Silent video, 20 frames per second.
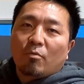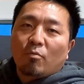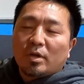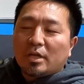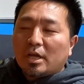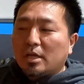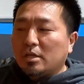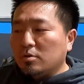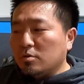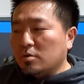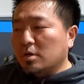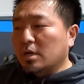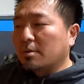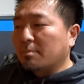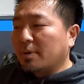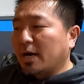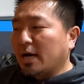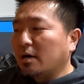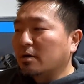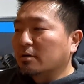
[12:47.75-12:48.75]
And when they do
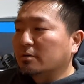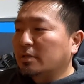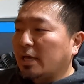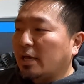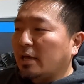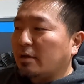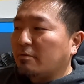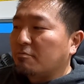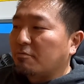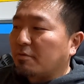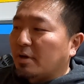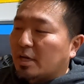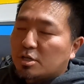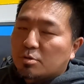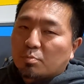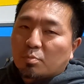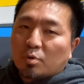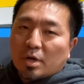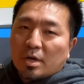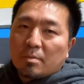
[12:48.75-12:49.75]
come out, they
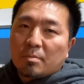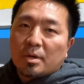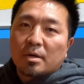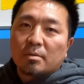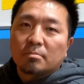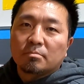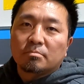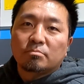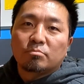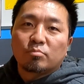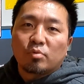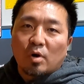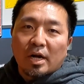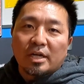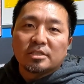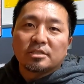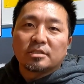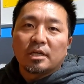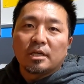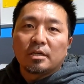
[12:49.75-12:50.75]
fetch premium
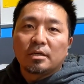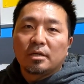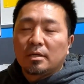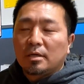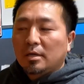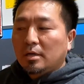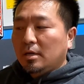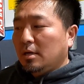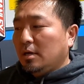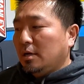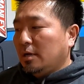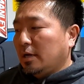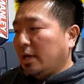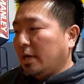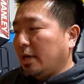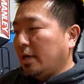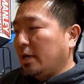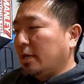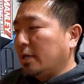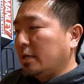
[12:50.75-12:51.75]
pricing.
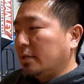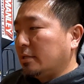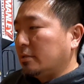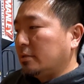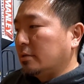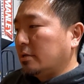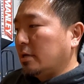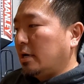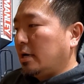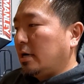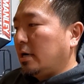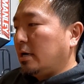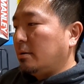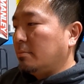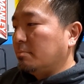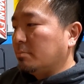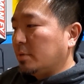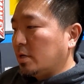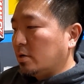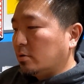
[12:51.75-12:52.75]
And
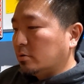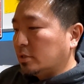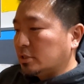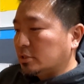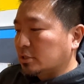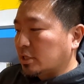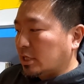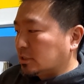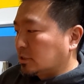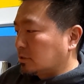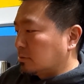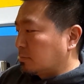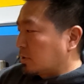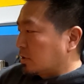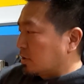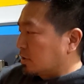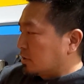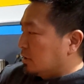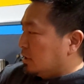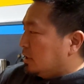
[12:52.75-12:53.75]
this
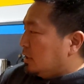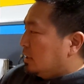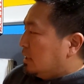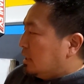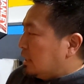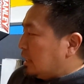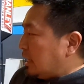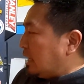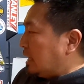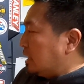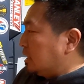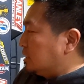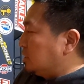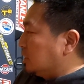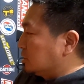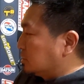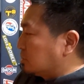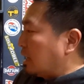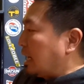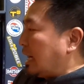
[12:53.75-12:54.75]
customer
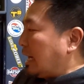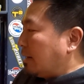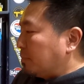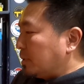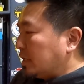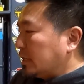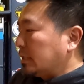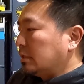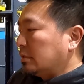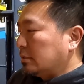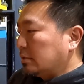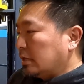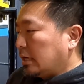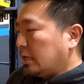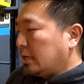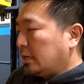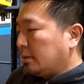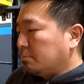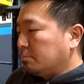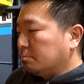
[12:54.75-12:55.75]
just so happened
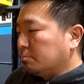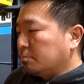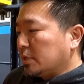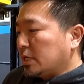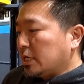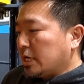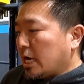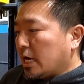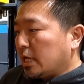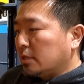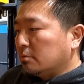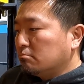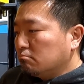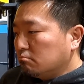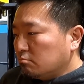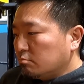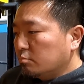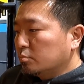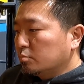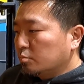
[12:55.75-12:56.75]
he got
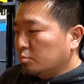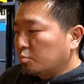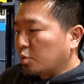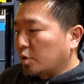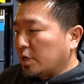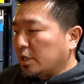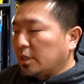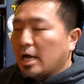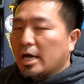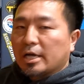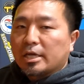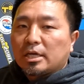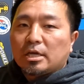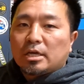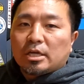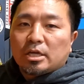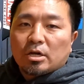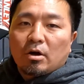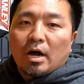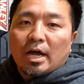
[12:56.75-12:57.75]
pretty
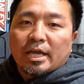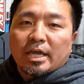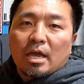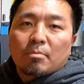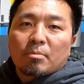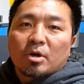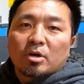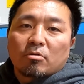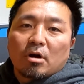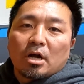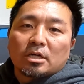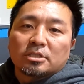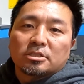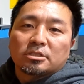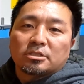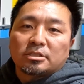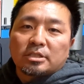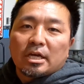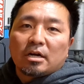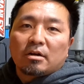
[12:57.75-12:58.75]
lucky. I came
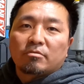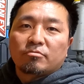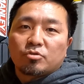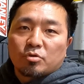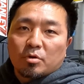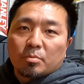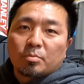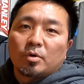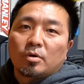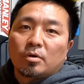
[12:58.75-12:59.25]
across a set of triple.